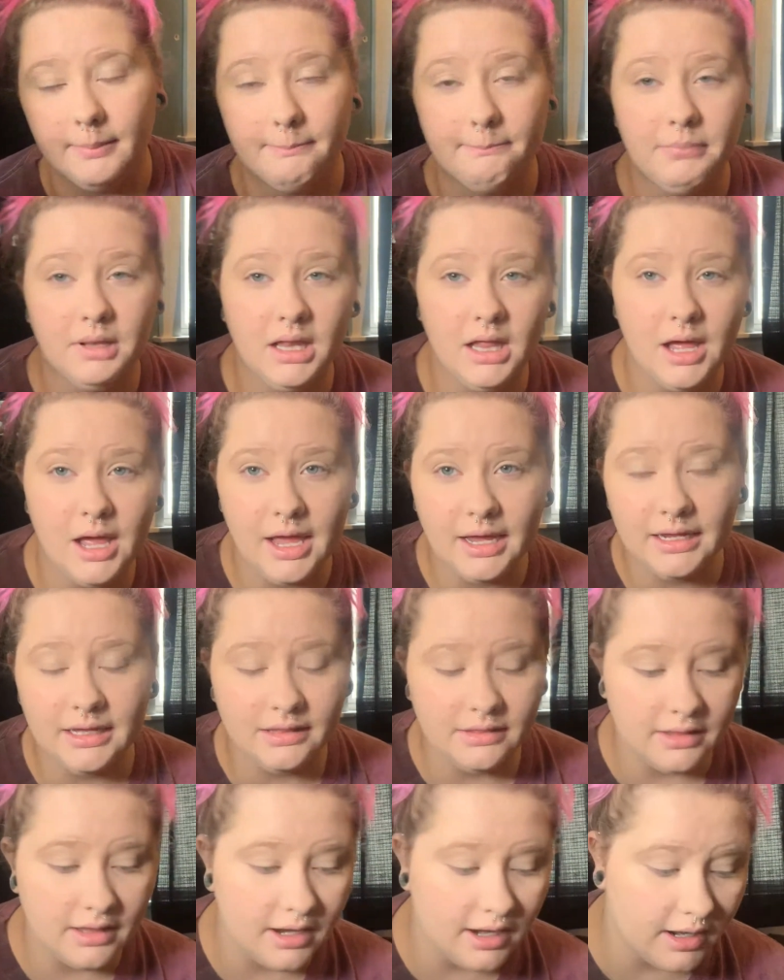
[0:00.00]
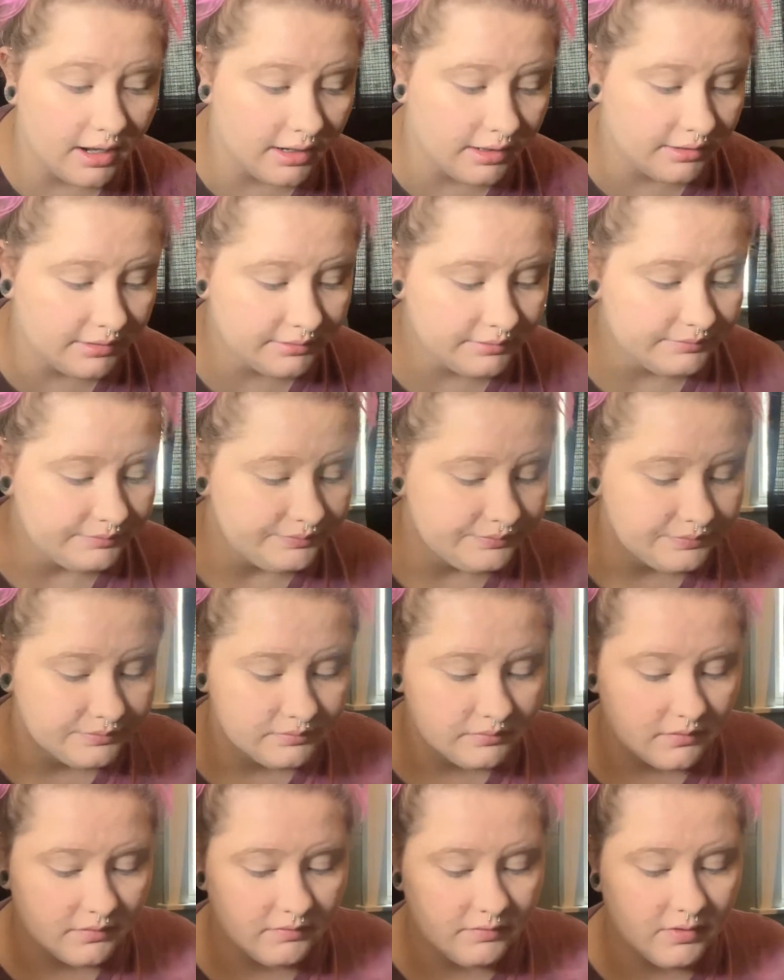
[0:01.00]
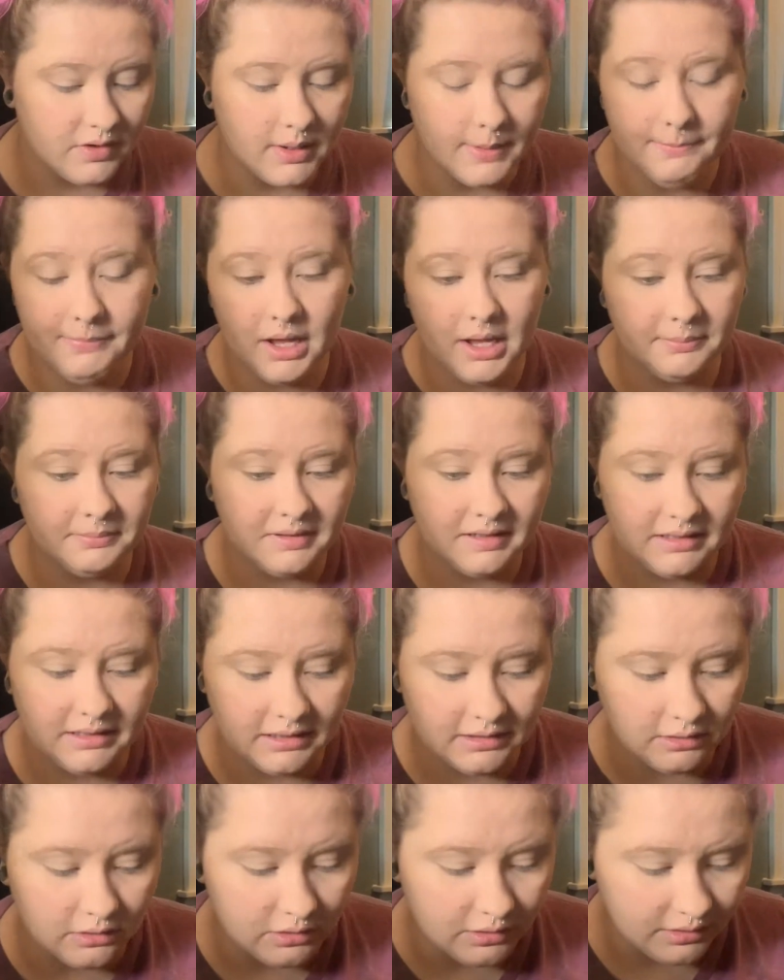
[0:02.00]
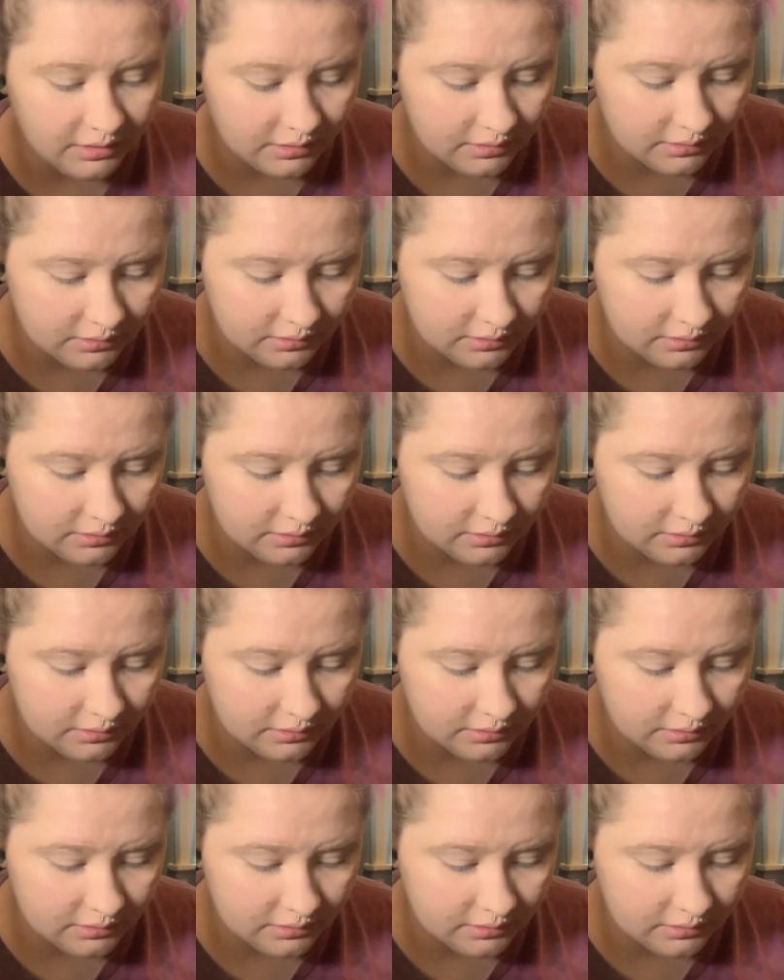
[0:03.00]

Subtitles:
black in there for a pumpkin-y look.